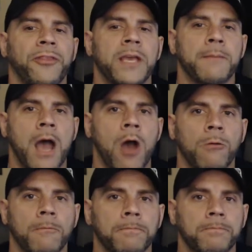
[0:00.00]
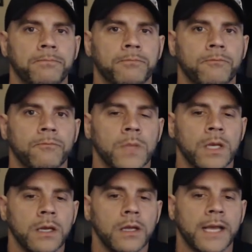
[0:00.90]
theme out.
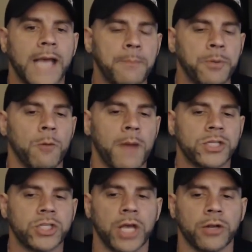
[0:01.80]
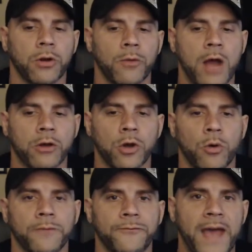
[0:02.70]
Like I built my channel around
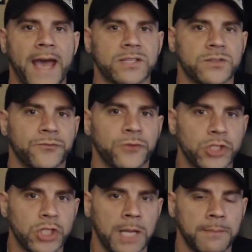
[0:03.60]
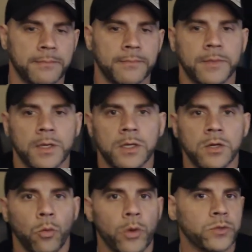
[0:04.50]
going fast for cheap,
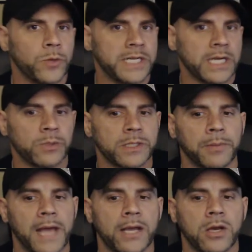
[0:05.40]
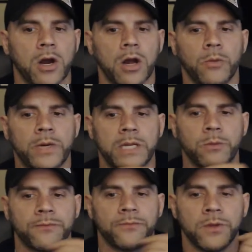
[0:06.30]
which we did with the black car. We did
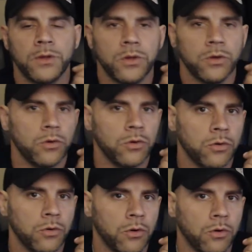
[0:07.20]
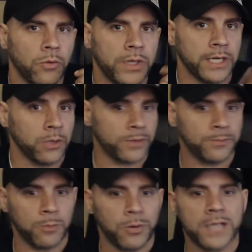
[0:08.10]
with we did it with
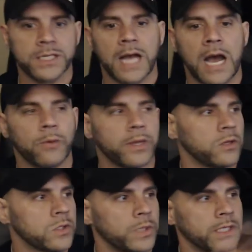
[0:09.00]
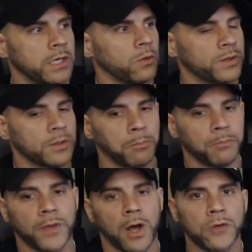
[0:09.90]
Project Hot Wheels. We did it with the,
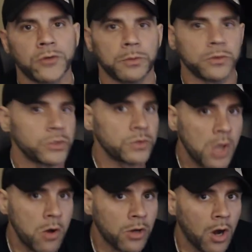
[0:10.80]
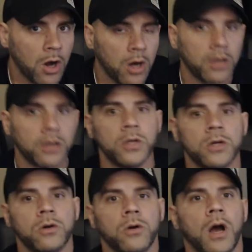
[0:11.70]
the Ultra Blue two tone car.
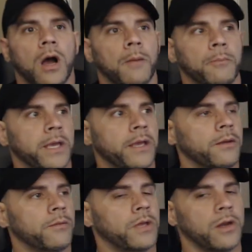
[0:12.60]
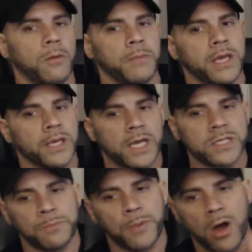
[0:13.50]
Uh, me, you know, me and
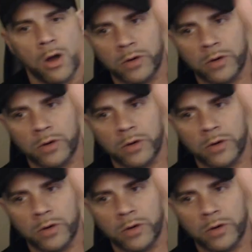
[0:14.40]
cousin Paul,